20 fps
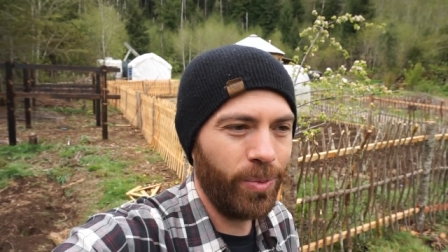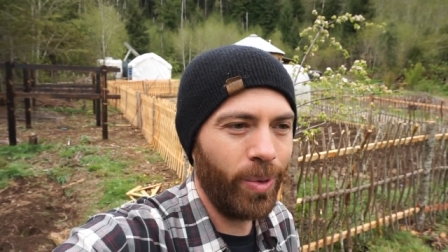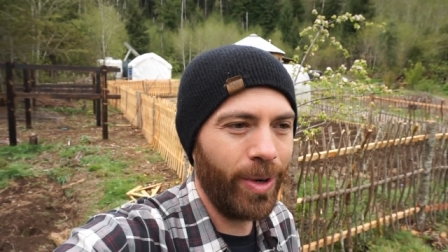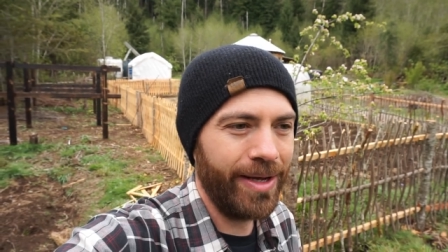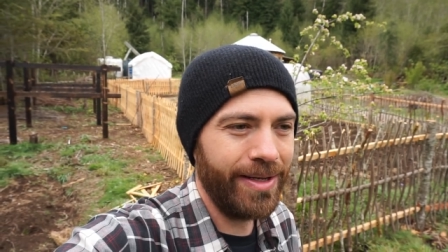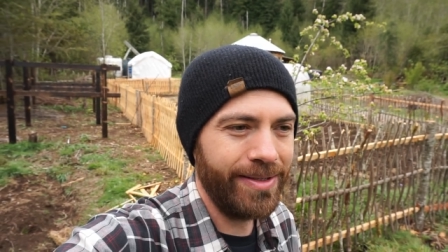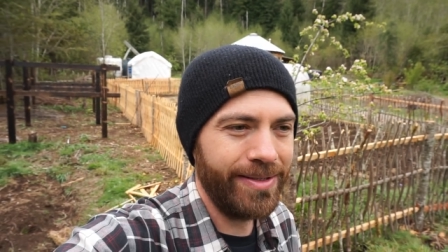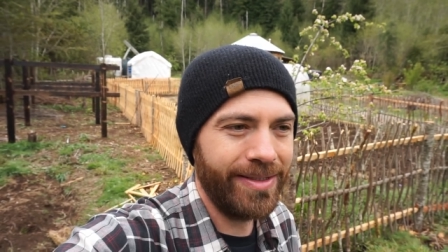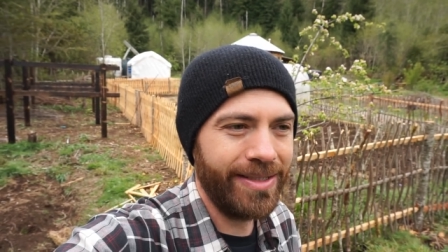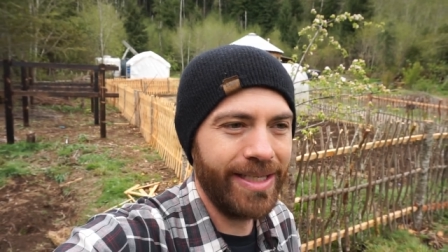
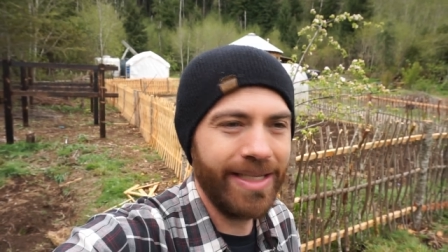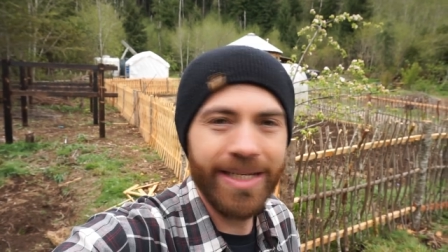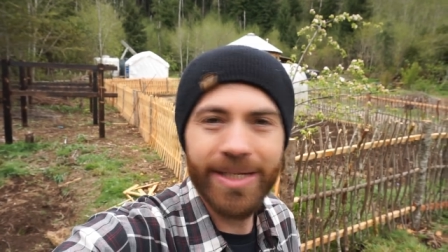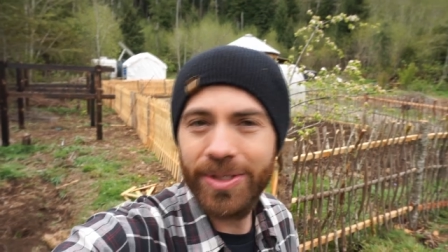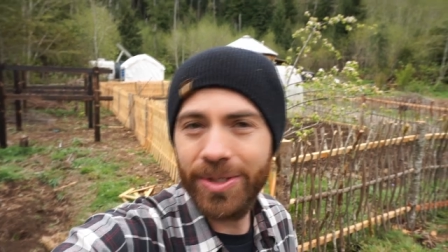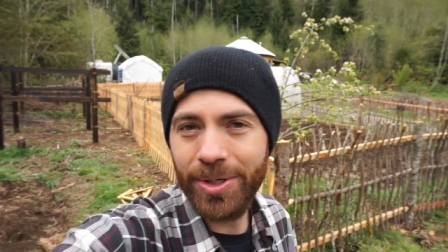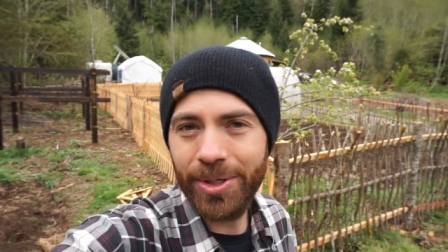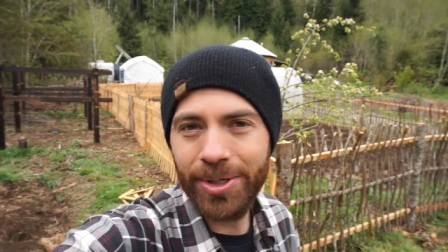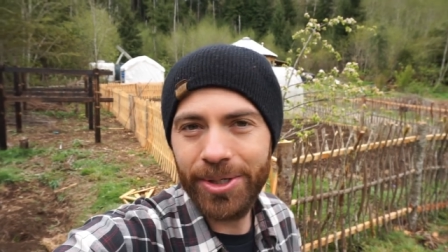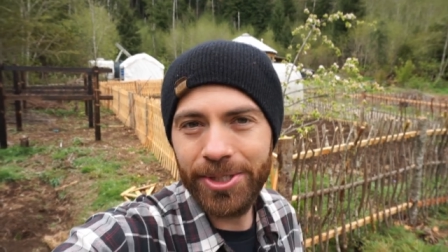was to
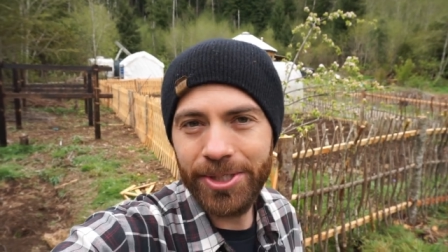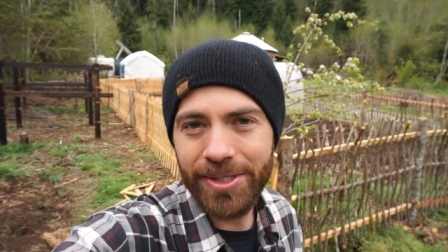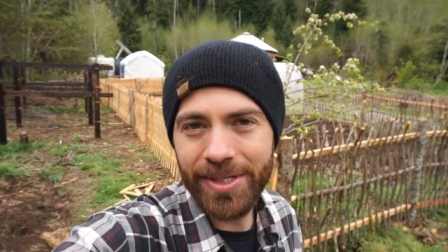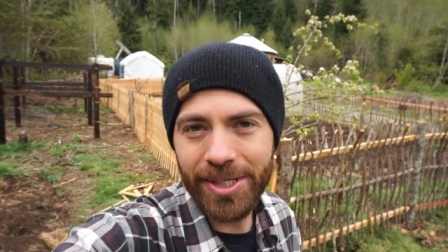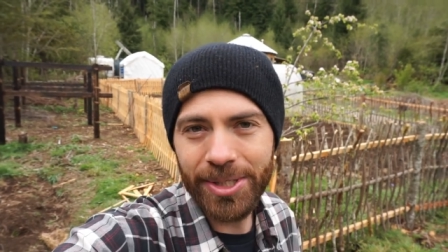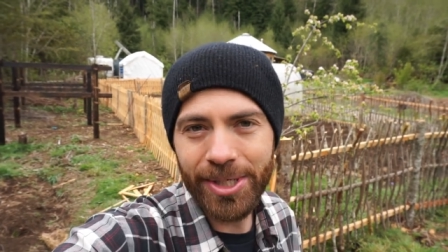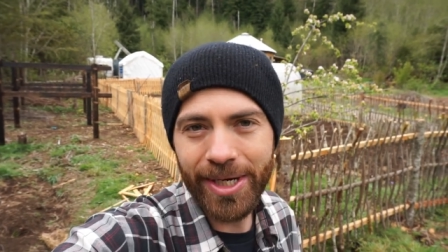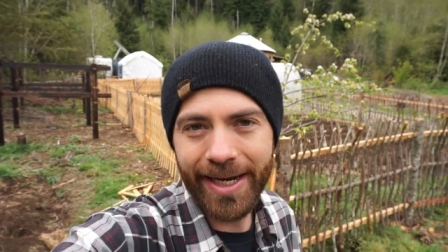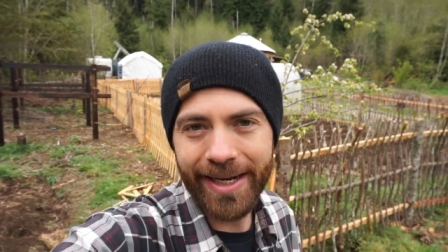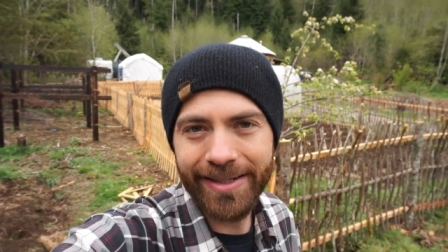discourage the
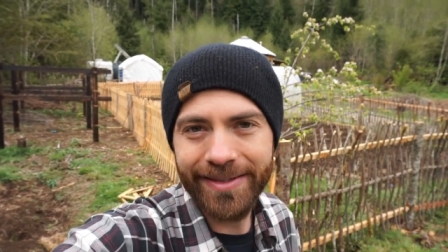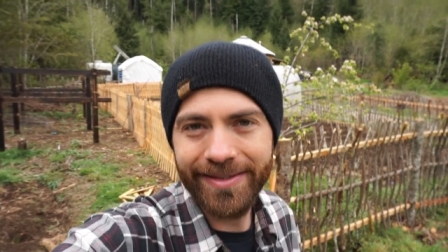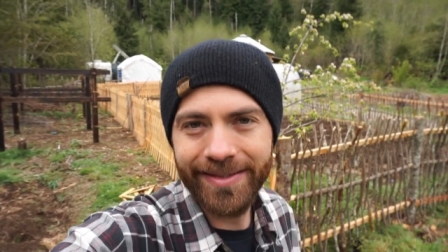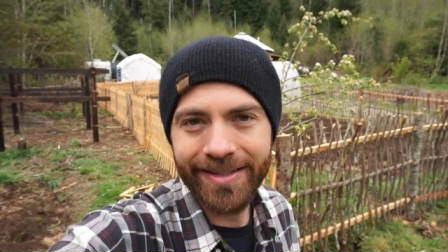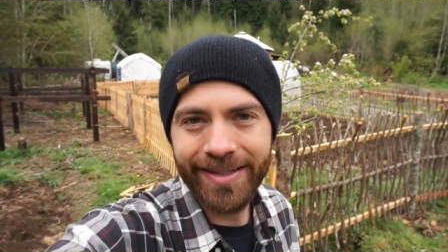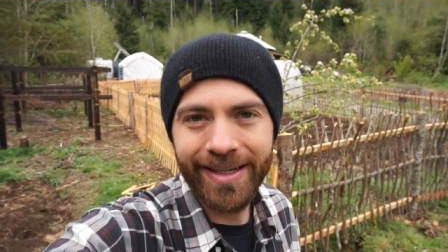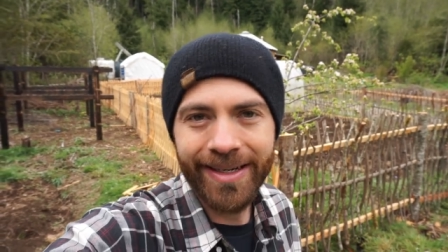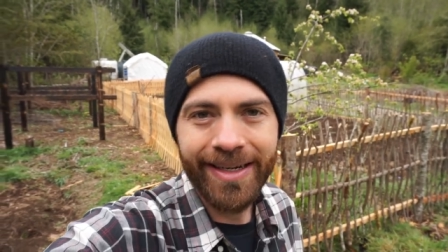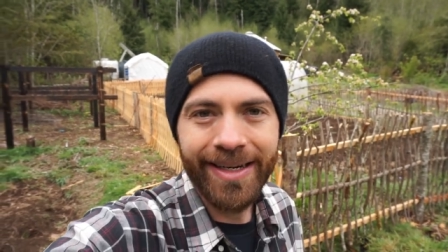chickens.